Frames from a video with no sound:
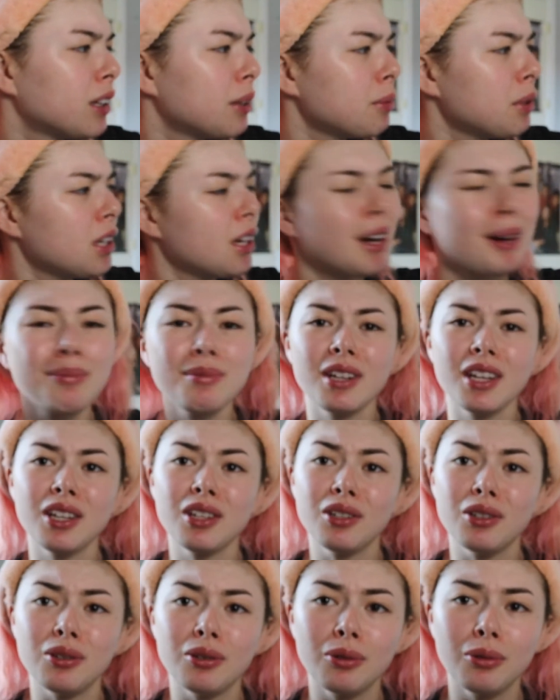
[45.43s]
Let me update
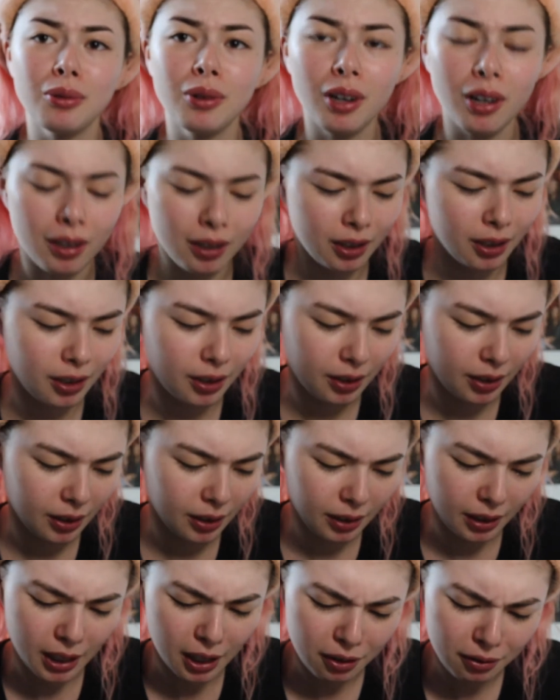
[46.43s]
you on
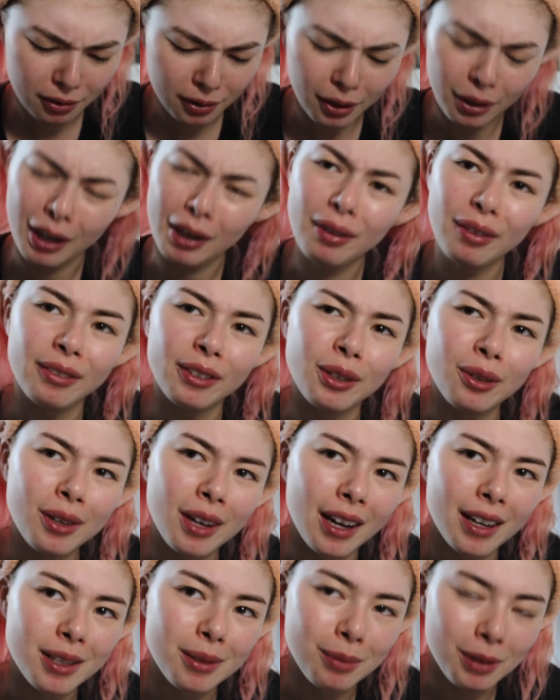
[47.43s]
how have you
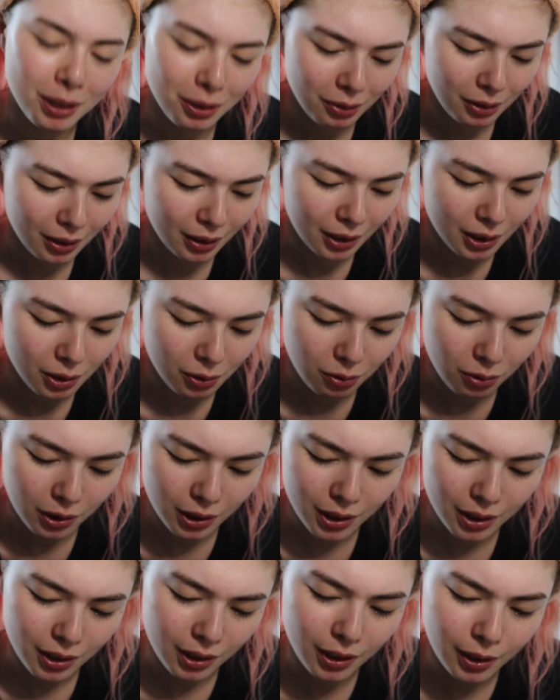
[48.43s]
guys been doing this
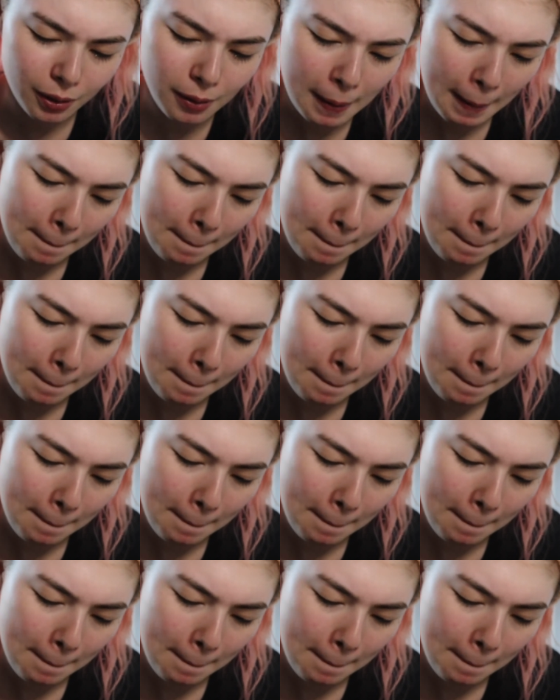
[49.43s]
quarantine?